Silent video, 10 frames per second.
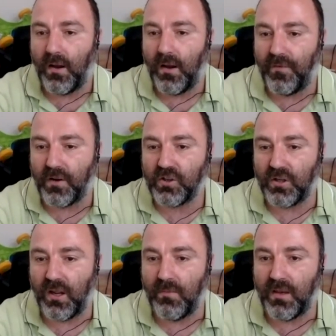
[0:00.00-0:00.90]

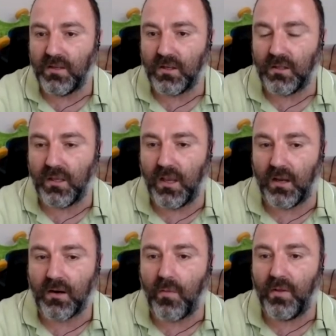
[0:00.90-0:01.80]
function and basically
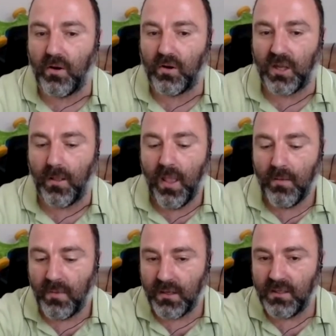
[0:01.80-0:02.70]
carbon dioxide,
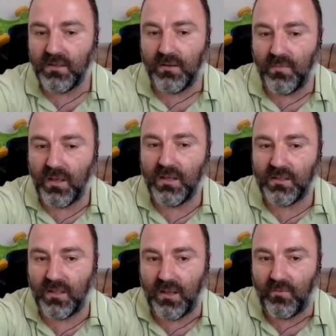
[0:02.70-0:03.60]
magnesium is
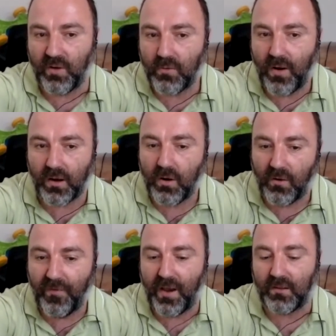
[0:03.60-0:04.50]
the required
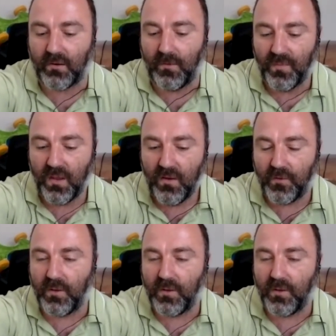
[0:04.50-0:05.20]
cofactor for the